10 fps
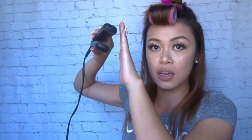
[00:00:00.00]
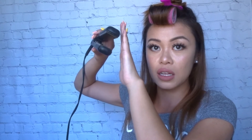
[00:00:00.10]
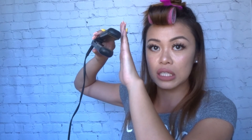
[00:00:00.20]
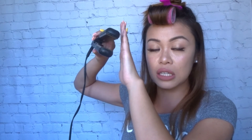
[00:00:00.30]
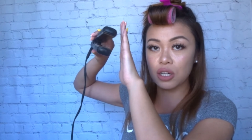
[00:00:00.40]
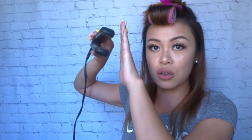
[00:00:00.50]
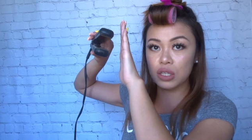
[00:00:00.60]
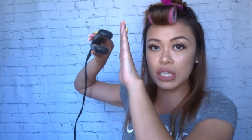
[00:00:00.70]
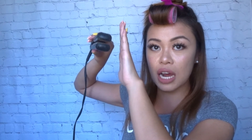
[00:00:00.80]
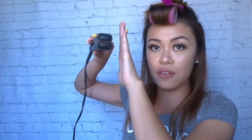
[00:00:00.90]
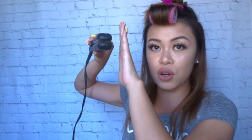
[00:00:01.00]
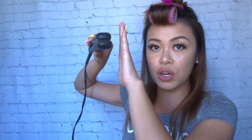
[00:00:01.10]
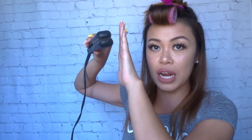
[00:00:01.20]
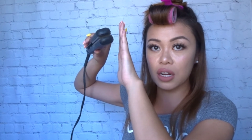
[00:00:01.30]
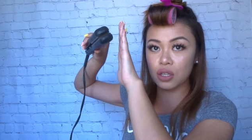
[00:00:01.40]
So you're going to kind of
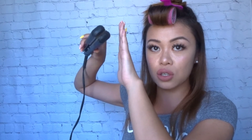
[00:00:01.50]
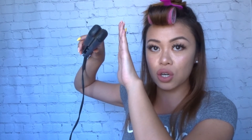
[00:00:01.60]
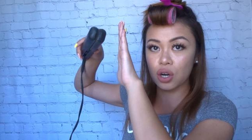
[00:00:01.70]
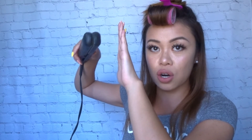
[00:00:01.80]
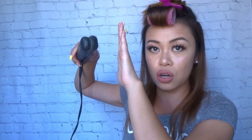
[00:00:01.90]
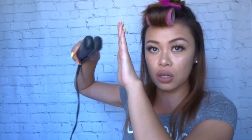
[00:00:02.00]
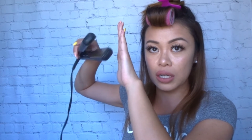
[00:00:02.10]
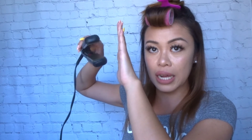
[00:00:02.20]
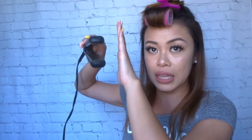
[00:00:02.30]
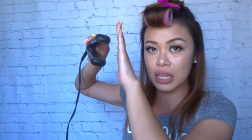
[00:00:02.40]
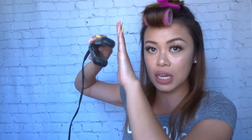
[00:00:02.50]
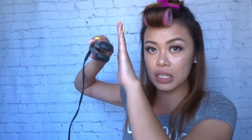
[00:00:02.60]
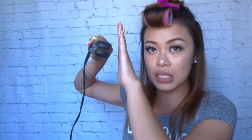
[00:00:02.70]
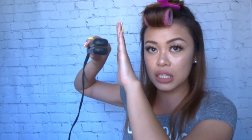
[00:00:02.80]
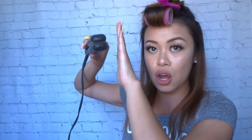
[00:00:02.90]
create a little curl like
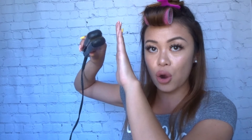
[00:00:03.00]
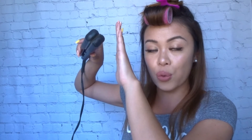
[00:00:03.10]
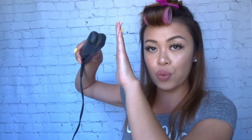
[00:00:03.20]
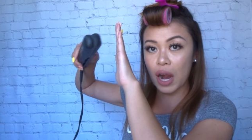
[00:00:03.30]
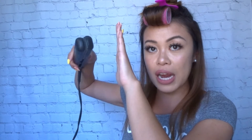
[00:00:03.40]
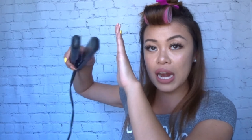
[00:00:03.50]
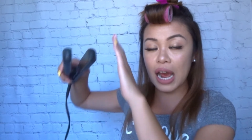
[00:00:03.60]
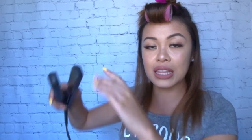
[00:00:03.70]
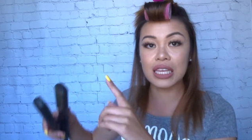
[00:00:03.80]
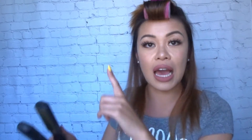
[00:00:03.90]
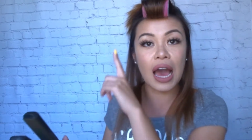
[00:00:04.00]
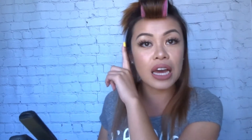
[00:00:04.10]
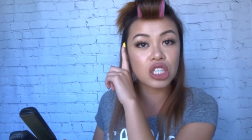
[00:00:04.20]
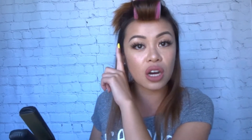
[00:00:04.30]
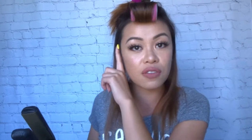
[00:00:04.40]
this, right at the
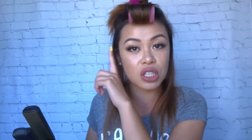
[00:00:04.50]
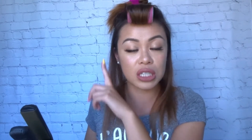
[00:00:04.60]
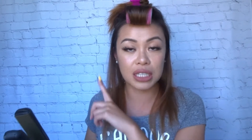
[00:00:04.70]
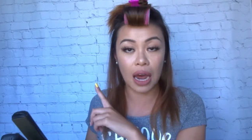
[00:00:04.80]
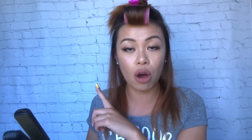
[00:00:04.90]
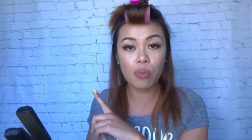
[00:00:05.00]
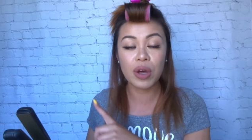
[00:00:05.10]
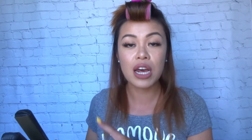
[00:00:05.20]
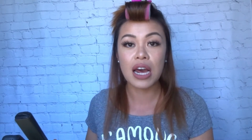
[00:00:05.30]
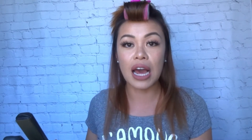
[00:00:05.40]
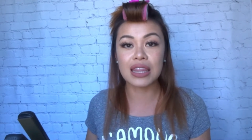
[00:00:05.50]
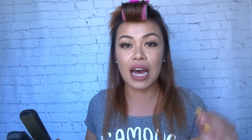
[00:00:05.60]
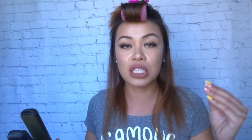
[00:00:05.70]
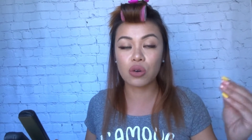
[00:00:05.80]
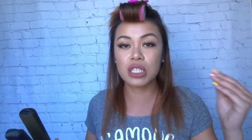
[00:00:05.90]
edge of your scalp, and
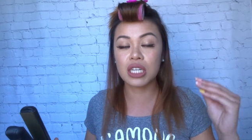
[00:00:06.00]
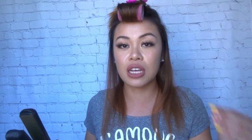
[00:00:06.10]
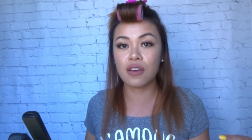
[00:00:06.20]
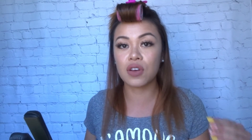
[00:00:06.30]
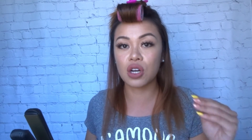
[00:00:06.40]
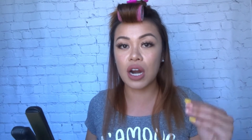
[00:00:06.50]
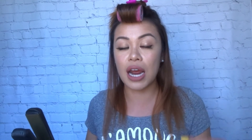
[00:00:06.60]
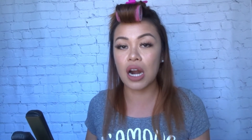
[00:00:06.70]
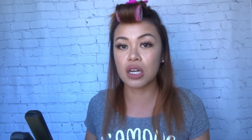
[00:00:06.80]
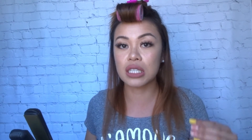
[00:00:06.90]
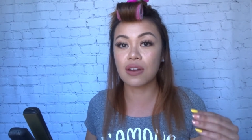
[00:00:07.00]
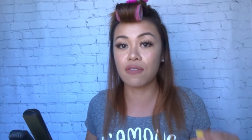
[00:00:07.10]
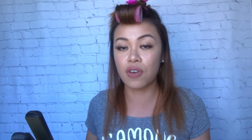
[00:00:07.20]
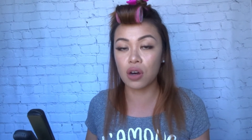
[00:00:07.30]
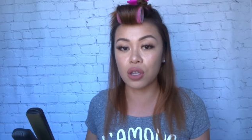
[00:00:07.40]
that's going to give your hair some
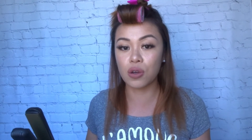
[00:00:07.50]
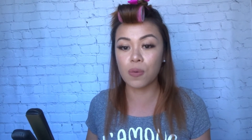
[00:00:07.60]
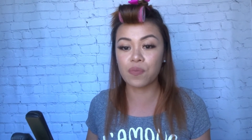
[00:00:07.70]
volume.